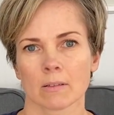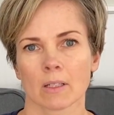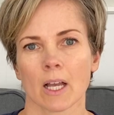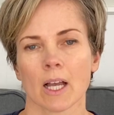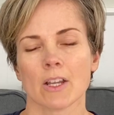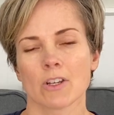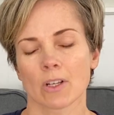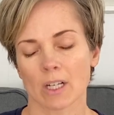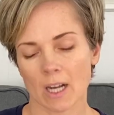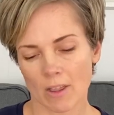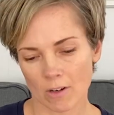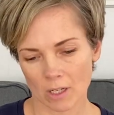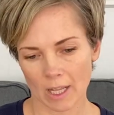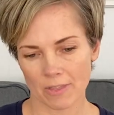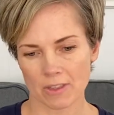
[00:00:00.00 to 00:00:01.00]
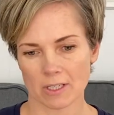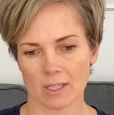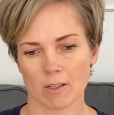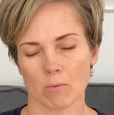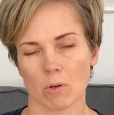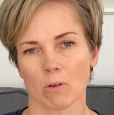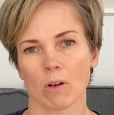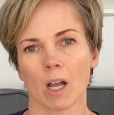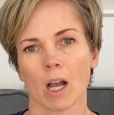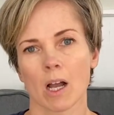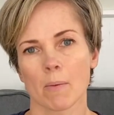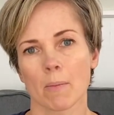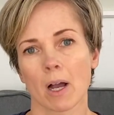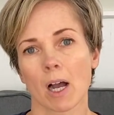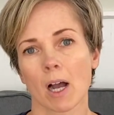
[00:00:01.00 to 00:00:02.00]
And you can either let the tailbone
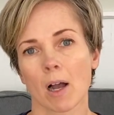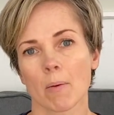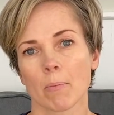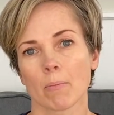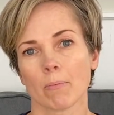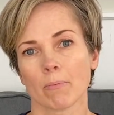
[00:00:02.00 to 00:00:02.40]
come up